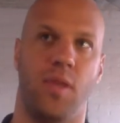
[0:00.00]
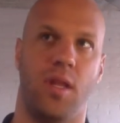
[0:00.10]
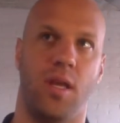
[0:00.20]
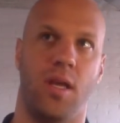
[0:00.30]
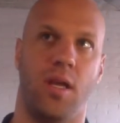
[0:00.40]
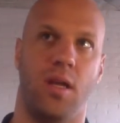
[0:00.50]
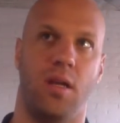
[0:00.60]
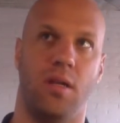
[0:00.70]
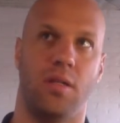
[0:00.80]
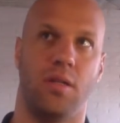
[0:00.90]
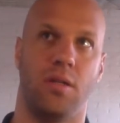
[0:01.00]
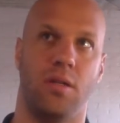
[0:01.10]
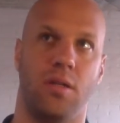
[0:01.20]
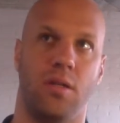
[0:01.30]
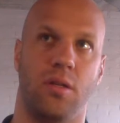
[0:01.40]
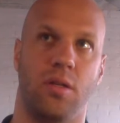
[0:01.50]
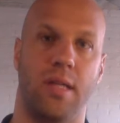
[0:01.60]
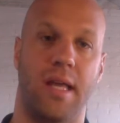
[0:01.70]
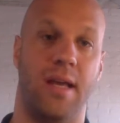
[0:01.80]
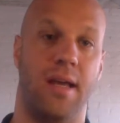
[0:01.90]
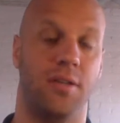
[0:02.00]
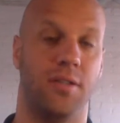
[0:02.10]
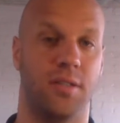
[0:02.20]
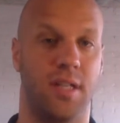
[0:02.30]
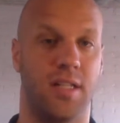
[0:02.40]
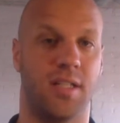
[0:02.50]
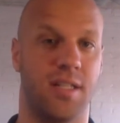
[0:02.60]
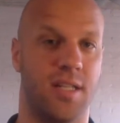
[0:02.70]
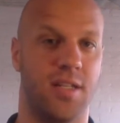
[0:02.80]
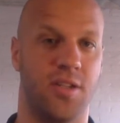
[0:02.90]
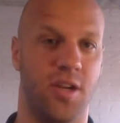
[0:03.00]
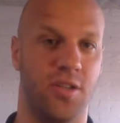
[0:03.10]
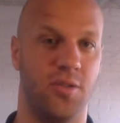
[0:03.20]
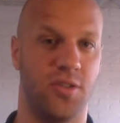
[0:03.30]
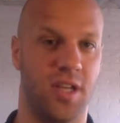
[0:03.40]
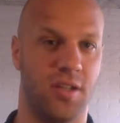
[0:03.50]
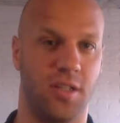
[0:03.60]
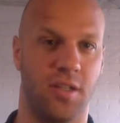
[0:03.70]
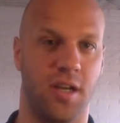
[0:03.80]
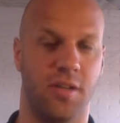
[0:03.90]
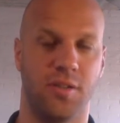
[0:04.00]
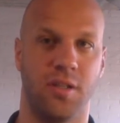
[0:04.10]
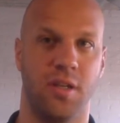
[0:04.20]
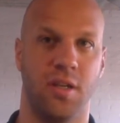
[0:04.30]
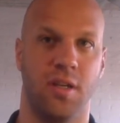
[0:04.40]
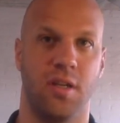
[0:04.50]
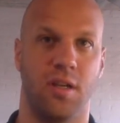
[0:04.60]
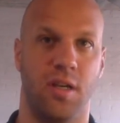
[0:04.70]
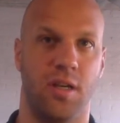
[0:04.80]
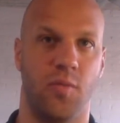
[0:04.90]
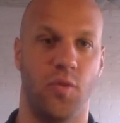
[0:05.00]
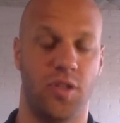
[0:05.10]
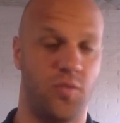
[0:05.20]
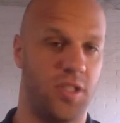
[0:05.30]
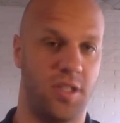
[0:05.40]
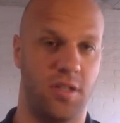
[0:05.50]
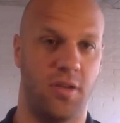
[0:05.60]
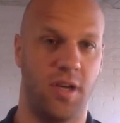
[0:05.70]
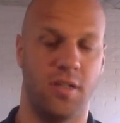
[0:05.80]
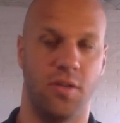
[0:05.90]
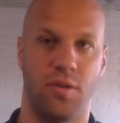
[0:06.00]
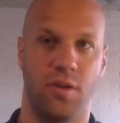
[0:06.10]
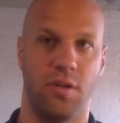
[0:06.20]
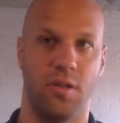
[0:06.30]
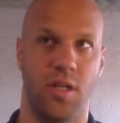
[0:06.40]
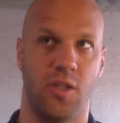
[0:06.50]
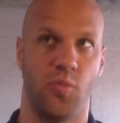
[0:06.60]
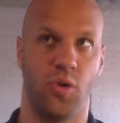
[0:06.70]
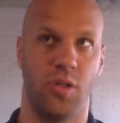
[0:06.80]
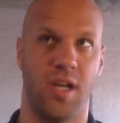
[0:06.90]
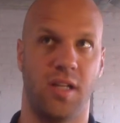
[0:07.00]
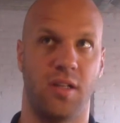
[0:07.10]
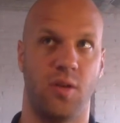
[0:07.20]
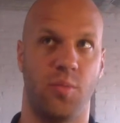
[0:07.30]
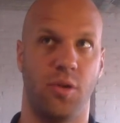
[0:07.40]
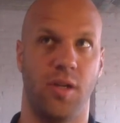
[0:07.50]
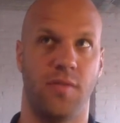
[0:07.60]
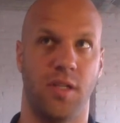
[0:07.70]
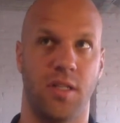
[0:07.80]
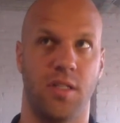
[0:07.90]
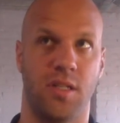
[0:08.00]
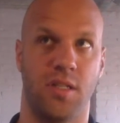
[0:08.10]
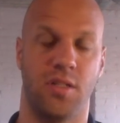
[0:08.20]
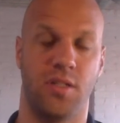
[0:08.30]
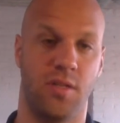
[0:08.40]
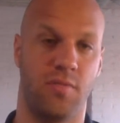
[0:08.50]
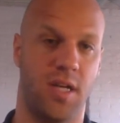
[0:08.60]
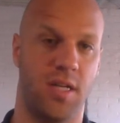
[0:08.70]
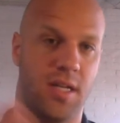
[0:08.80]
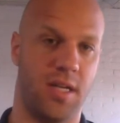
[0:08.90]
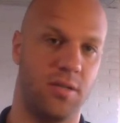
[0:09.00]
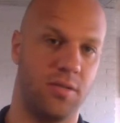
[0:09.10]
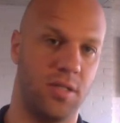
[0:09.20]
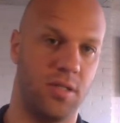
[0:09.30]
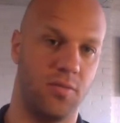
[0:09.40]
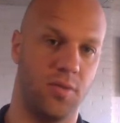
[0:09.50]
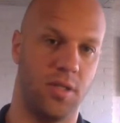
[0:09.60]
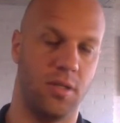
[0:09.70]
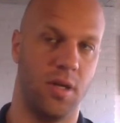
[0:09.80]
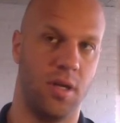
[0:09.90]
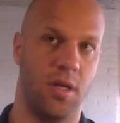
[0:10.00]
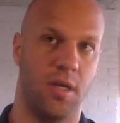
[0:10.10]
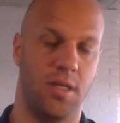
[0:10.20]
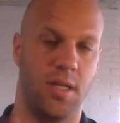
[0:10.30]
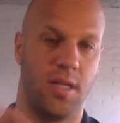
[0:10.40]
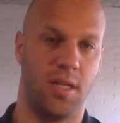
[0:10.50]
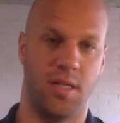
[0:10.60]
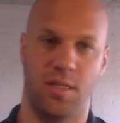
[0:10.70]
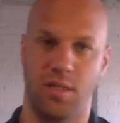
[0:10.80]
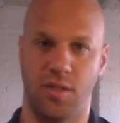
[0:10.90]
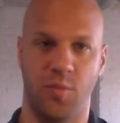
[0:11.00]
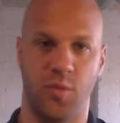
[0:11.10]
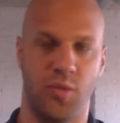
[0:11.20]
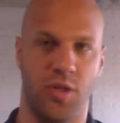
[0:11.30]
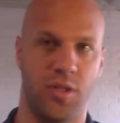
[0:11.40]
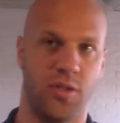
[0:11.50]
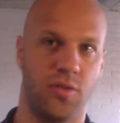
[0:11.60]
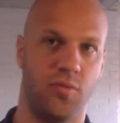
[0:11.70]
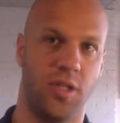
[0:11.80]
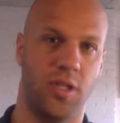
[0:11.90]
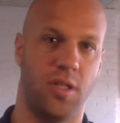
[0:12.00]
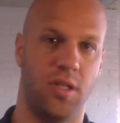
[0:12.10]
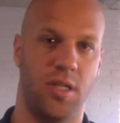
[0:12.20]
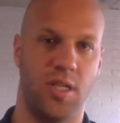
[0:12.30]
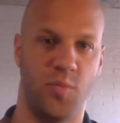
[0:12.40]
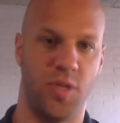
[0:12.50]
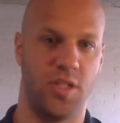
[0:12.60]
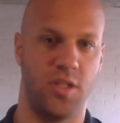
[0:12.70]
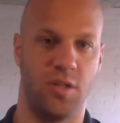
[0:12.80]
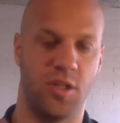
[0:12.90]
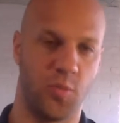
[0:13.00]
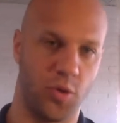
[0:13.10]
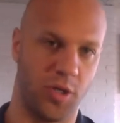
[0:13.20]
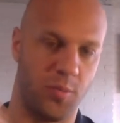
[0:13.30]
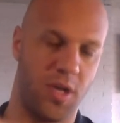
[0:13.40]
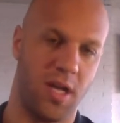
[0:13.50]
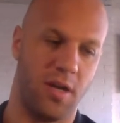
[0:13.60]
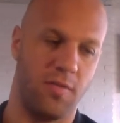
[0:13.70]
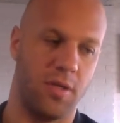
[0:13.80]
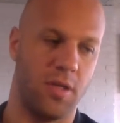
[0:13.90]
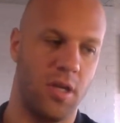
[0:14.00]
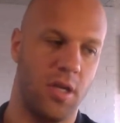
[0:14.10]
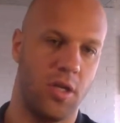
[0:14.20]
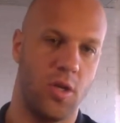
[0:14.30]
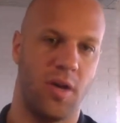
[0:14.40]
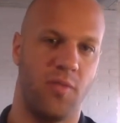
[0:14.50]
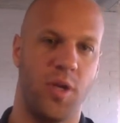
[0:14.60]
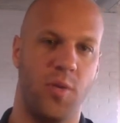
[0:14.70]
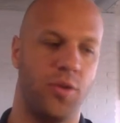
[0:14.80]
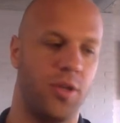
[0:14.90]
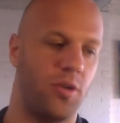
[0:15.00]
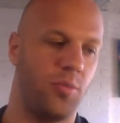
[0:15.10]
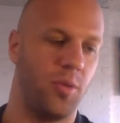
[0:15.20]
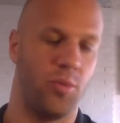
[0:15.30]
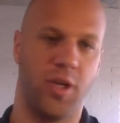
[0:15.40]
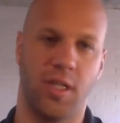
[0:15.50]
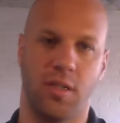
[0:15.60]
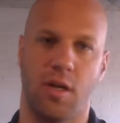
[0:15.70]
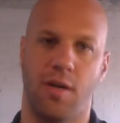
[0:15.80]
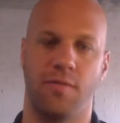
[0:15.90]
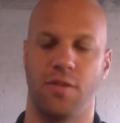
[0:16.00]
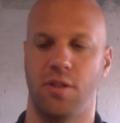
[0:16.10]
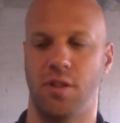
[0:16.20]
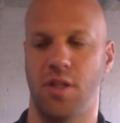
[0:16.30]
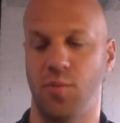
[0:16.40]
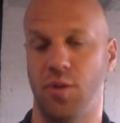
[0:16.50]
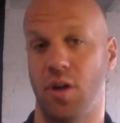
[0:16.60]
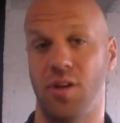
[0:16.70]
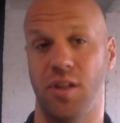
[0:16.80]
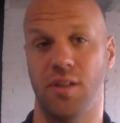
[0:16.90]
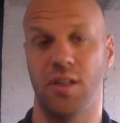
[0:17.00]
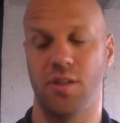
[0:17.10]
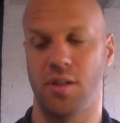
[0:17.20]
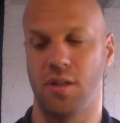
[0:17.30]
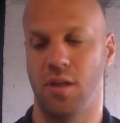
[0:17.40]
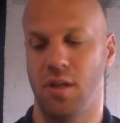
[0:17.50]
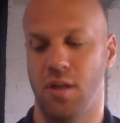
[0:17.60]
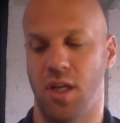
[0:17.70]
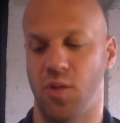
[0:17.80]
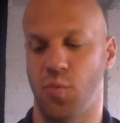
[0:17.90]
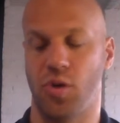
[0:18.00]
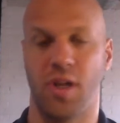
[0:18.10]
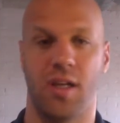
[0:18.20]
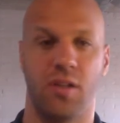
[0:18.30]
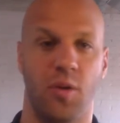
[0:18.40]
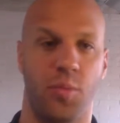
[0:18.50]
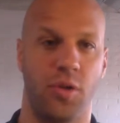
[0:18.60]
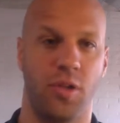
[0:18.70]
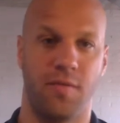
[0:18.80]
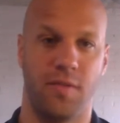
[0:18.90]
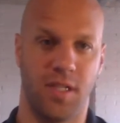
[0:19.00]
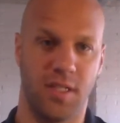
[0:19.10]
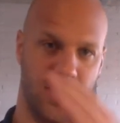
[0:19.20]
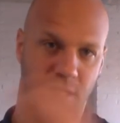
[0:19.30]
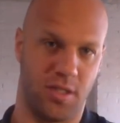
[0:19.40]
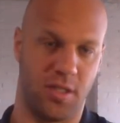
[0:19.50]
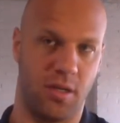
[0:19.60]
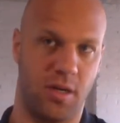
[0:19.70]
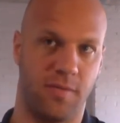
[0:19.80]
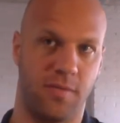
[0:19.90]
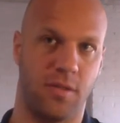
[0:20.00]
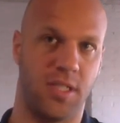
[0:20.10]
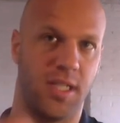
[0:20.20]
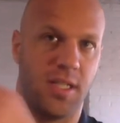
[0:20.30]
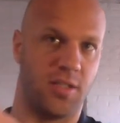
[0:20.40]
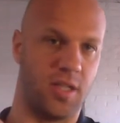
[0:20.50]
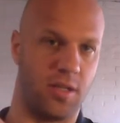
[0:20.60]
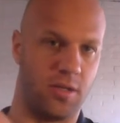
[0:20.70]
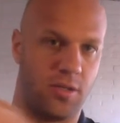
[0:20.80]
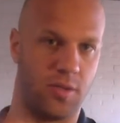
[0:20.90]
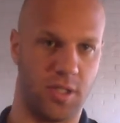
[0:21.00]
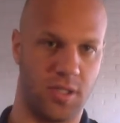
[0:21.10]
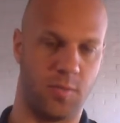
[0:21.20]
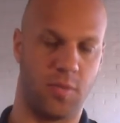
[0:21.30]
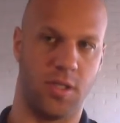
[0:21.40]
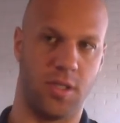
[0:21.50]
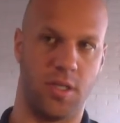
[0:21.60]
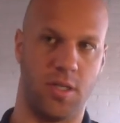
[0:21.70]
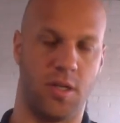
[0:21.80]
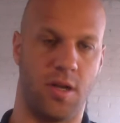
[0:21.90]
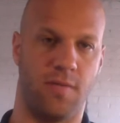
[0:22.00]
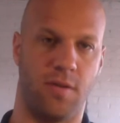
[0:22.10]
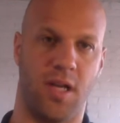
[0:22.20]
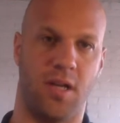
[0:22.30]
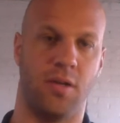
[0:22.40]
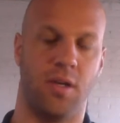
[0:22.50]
and that house, that's contingent on you selling your house, which we see a lot going on. It's more likely to pull out the contingency right now in the winter than it is in the summer months, when it's busier and it's more competitive, and you have people that will be bringing offers to the table that aren't contingent. It's more likely to pull off a contingent offer to get a seller to accept your contingent offer now